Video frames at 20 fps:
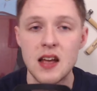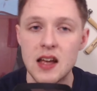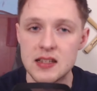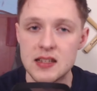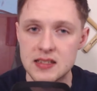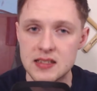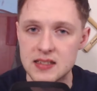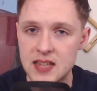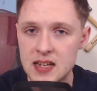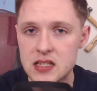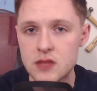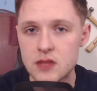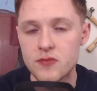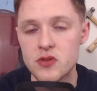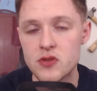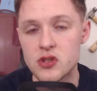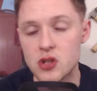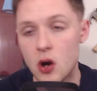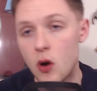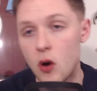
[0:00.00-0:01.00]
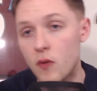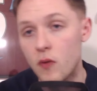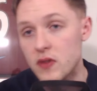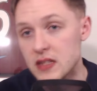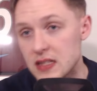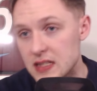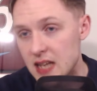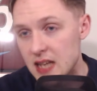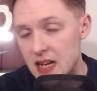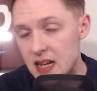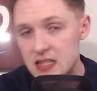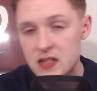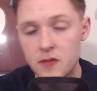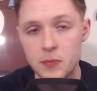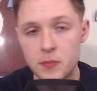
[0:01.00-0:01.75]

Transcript: It's a test of resolve. It's a test of